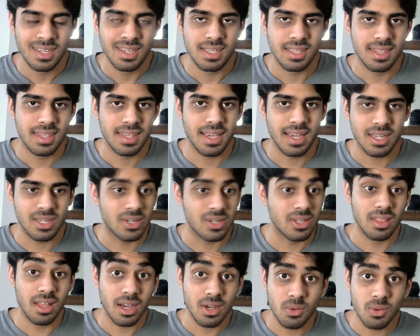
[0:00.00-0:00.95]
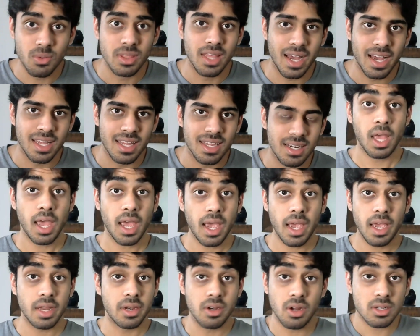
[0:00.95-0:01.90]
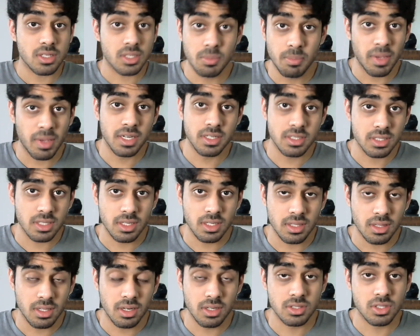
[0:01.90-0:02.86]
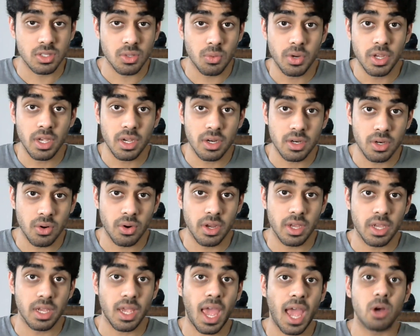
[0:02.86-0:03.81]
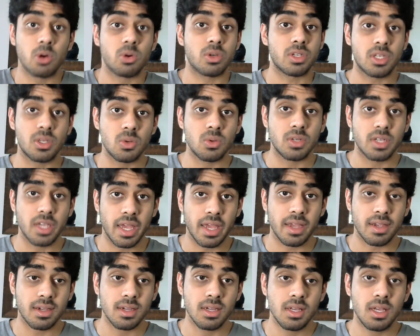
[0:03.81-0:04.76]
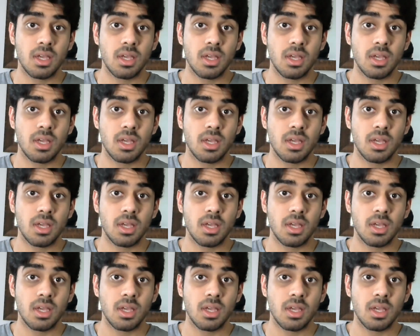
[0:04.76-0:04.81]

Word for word: Yeah, good luck with that. And not to mention, there's the reoccurring how cute gag,